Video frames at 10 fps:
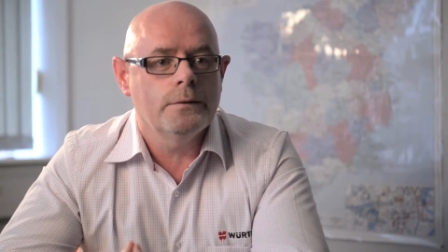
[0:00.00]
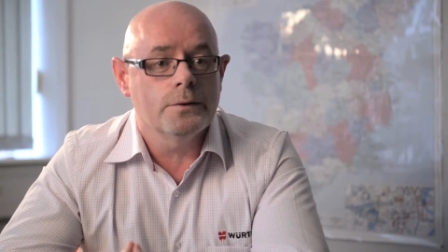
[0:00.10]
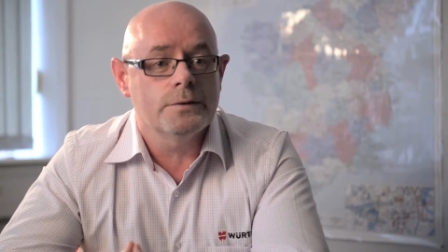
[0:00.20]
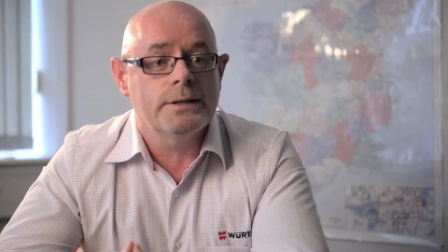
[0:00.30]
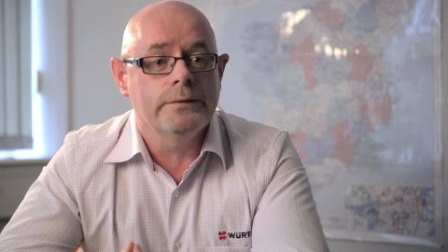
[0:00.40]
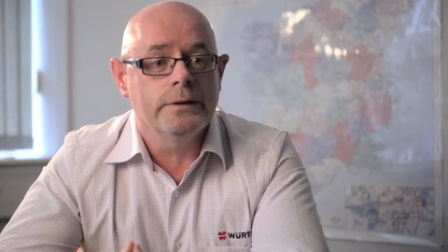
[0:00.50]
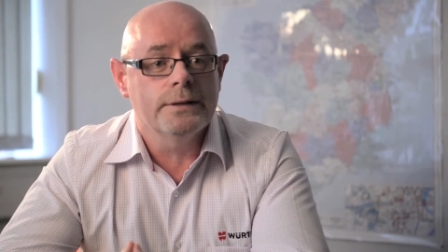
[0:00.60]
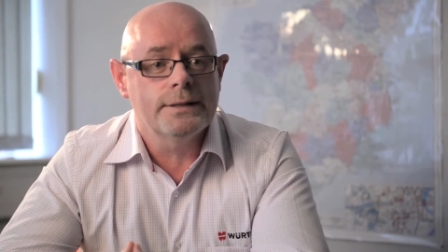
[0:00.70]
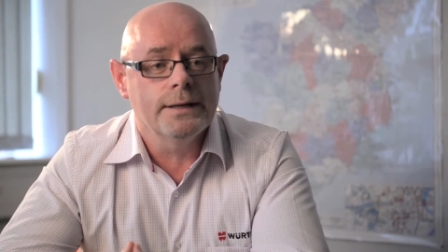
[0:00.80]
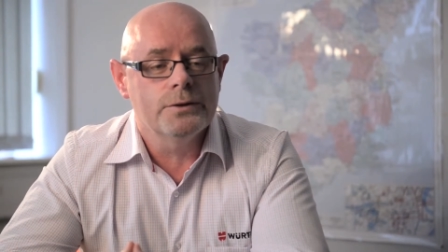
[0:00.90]
thus giving
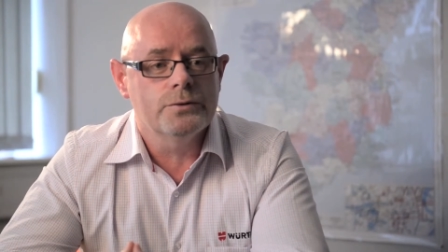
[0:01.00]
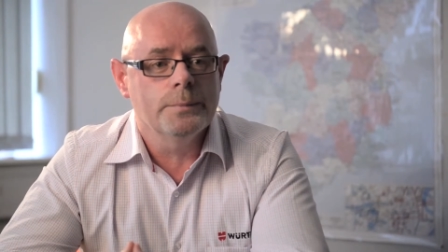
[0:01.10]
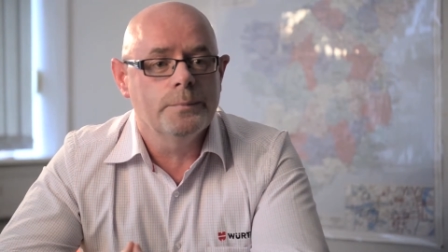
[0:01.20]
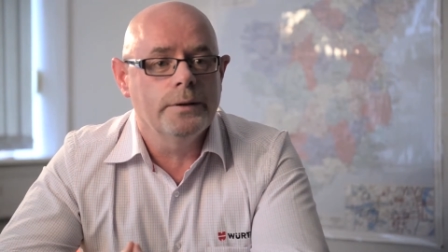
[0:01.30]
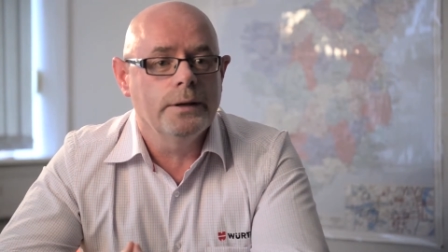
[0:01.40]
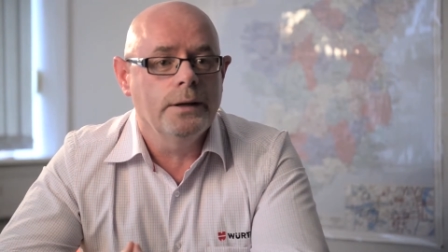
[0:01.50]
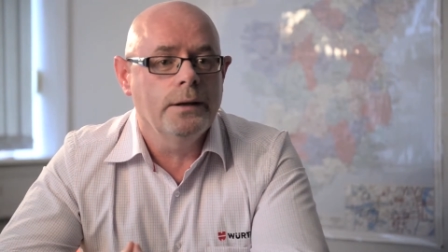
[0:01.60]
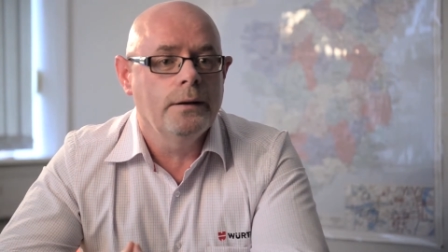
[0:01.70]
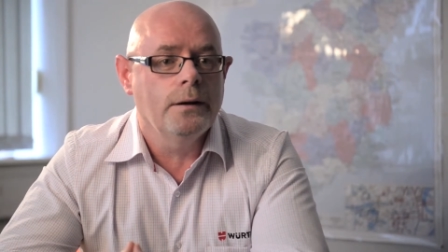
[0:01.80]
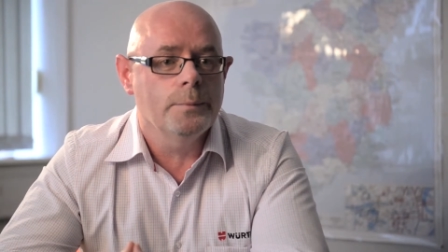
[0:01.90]
the sales rep
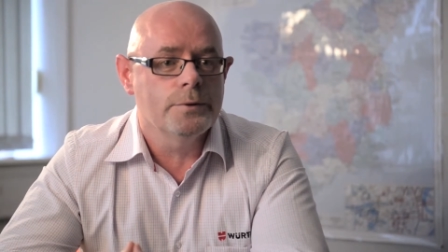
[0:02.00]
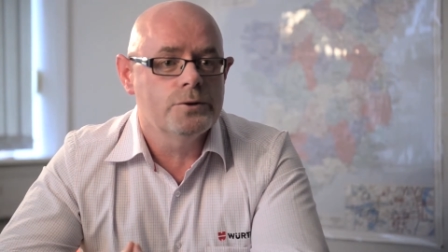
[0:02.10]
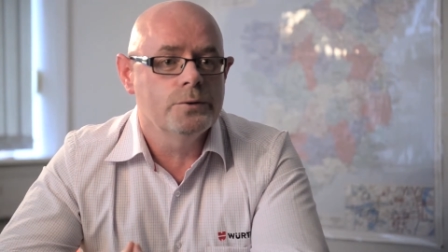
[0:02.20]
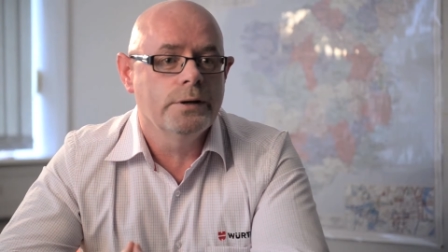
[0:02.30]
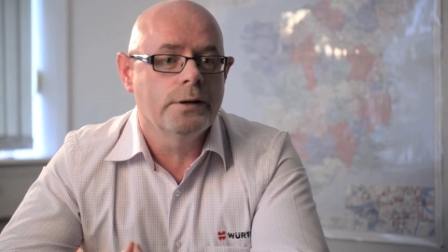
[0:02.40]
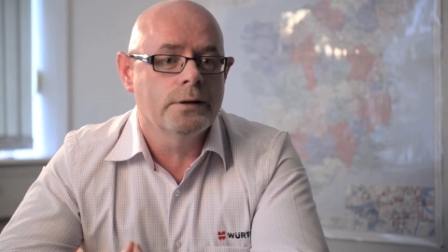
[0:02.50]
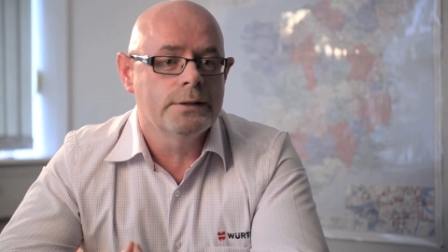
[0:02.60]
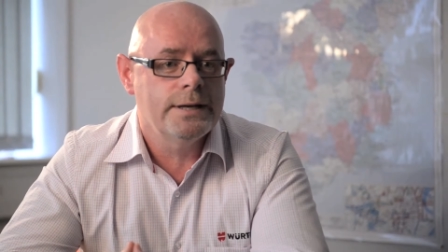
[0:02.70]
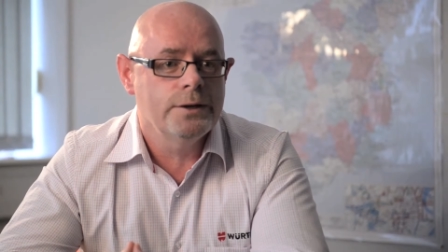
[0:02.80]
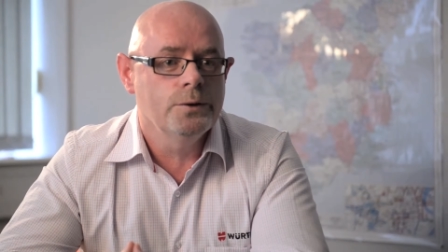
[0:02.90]
the opportunity to
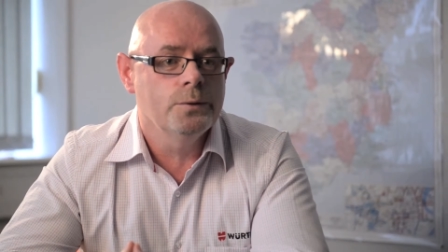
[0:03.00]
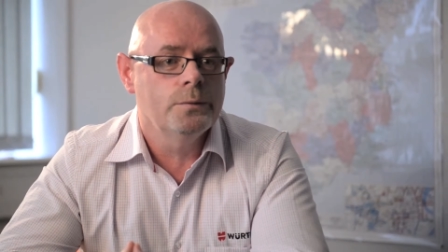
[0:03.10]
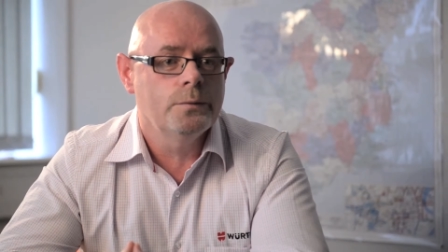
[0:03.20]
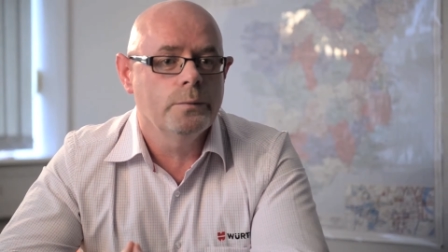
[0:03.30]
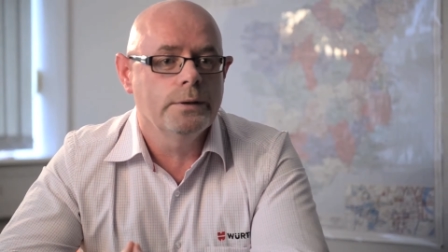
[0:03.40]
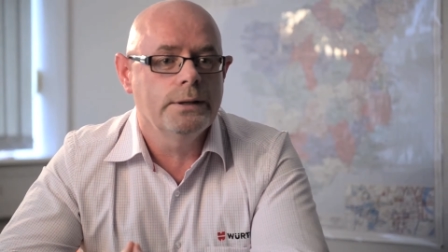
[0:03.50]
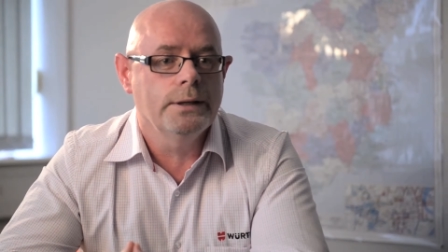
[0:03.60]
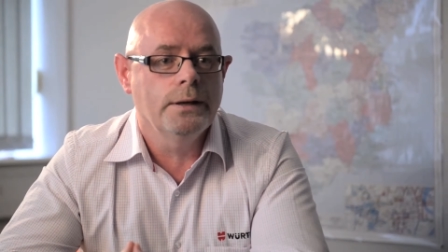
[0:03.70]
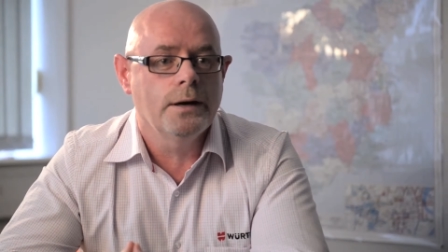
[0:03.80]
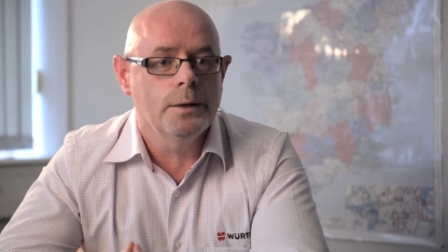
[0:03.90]
continue with
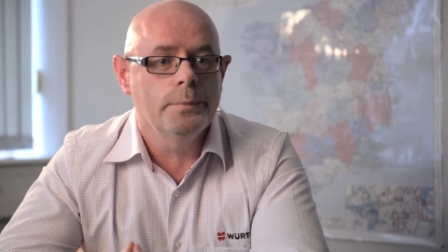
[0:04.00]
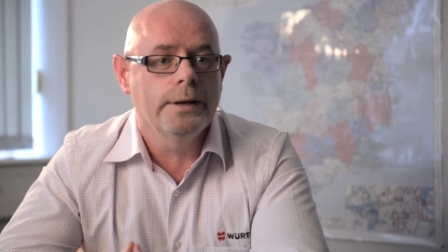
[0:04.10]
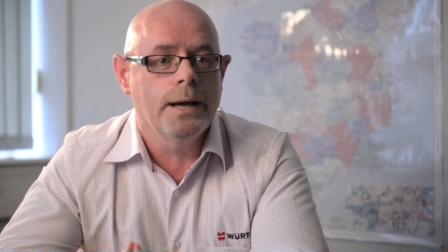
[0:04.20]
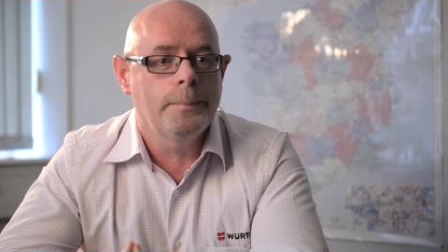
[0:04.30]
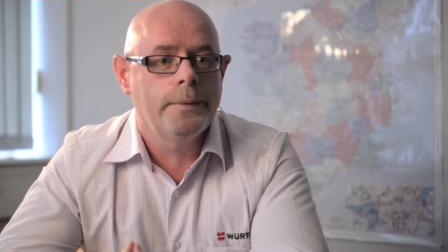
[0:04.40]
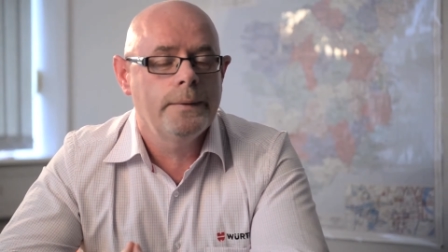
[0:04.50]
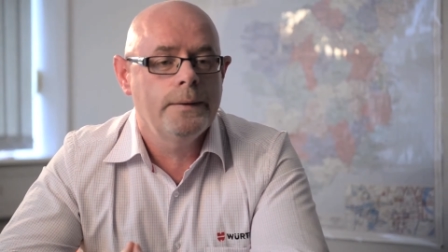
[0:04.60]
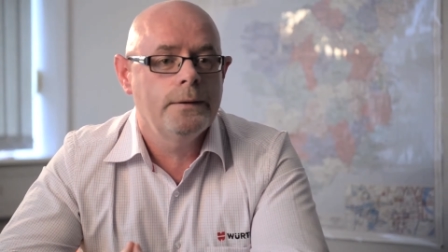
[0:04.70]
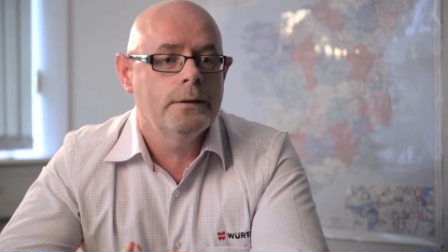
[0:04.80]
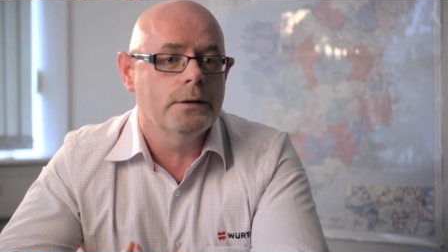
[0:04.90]
the hybrid app,
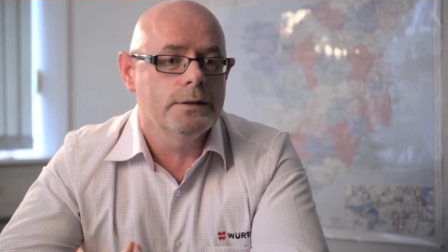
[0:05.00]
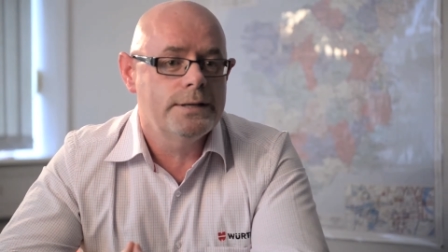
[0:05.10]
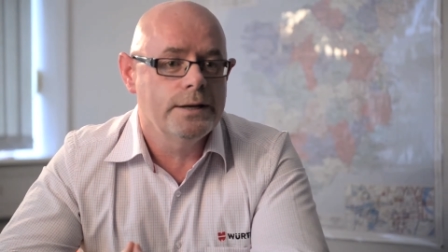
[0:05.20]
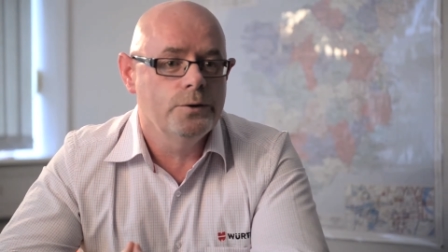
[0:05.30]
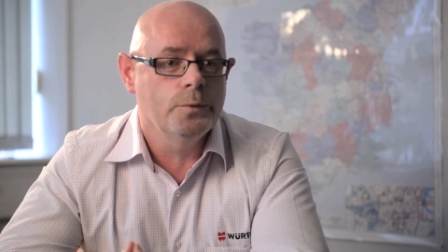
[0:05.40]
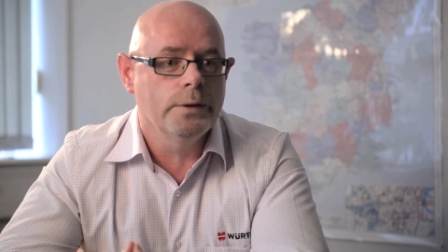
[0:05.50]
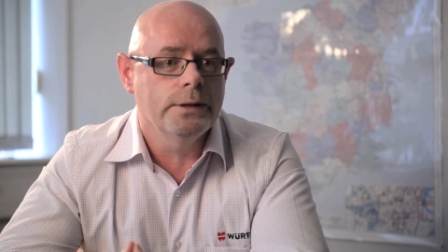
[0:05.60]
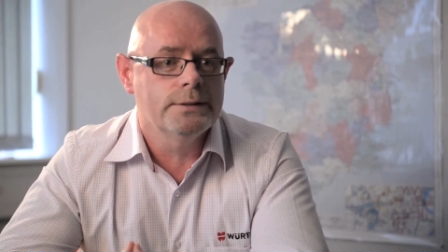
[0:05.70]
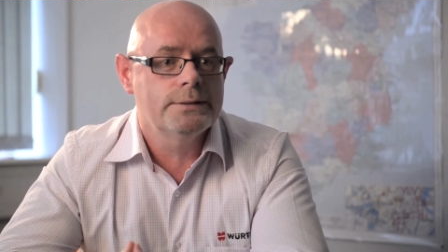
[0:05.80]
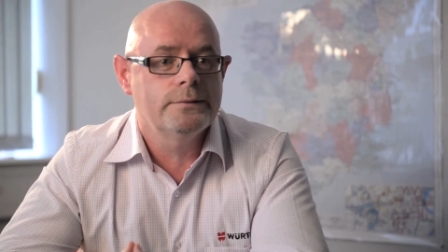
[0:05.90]
continue
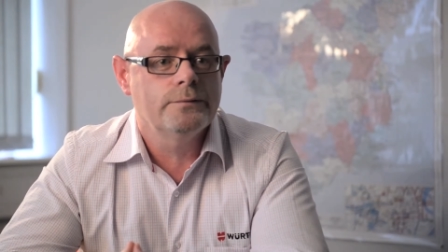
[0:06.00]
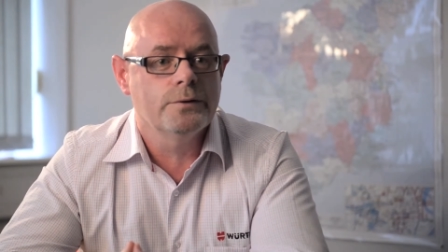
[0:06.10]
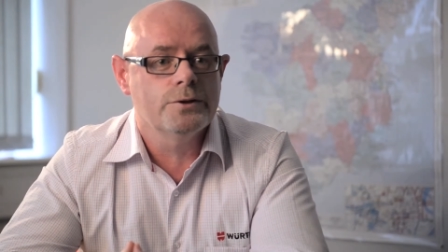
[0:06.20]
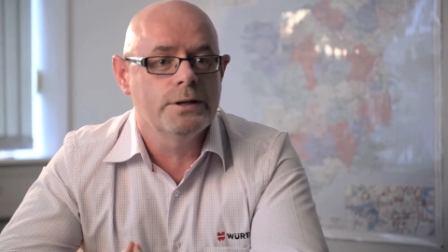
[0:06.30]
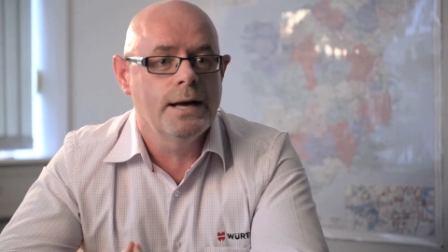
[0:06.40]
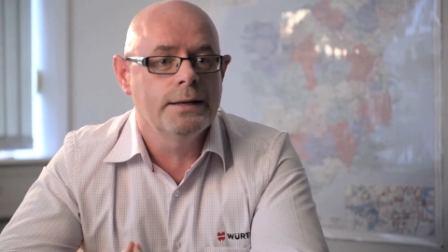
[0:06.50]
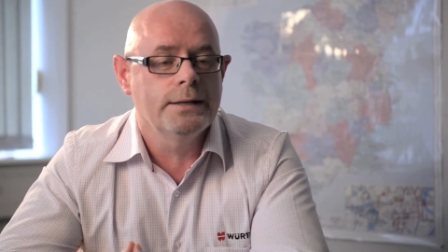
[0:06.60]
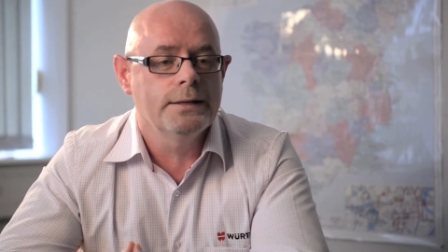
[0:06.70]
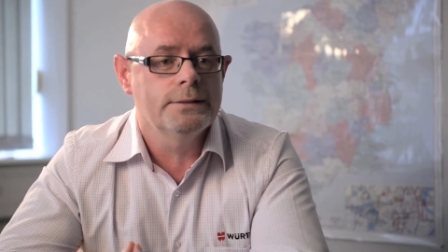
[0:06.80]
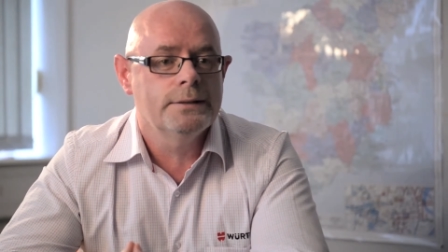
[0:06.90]
with its
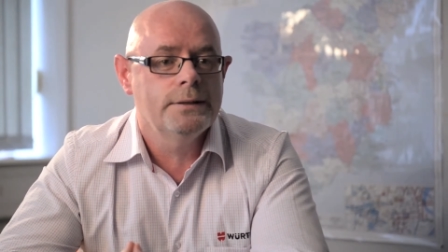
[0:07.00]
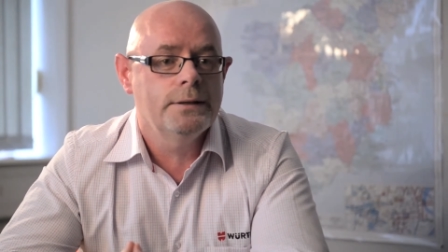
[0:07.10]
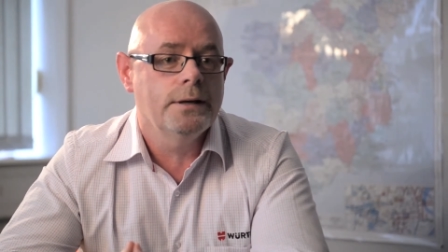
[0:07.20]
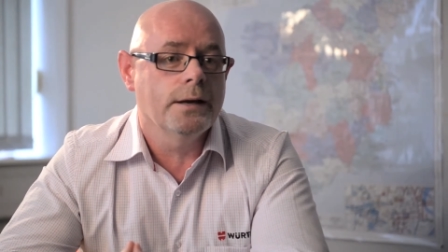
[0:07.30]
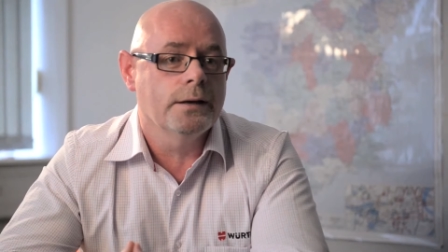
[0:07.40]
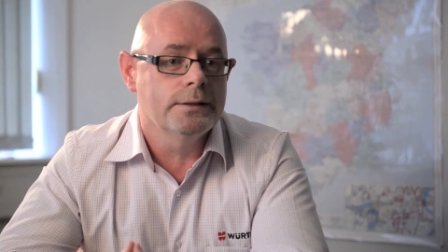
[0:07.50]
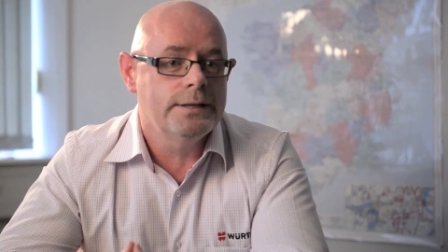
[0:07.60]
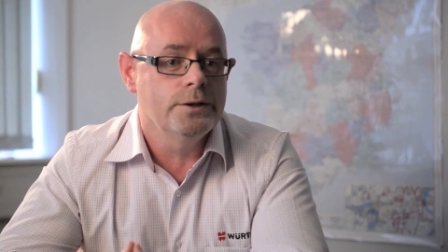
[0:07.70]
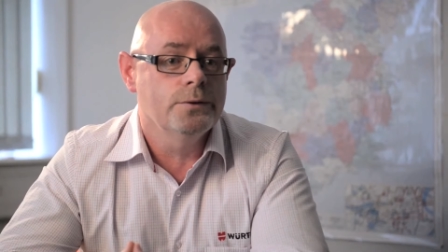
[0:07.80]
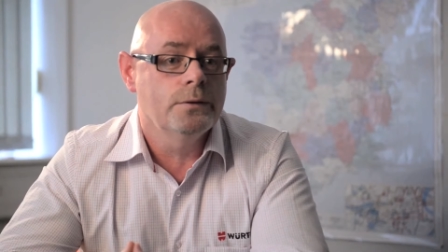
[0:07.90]
functionalities and
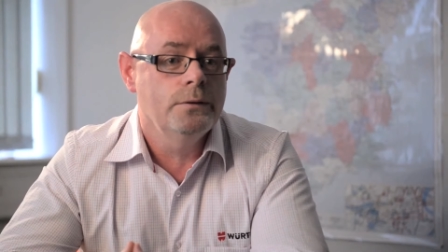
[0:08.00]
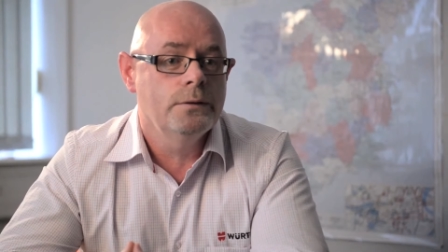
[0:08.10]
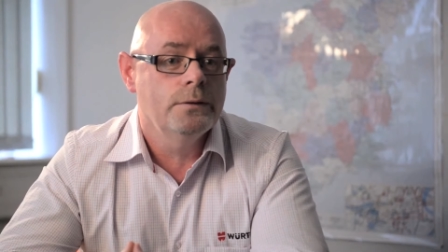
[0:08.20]
continue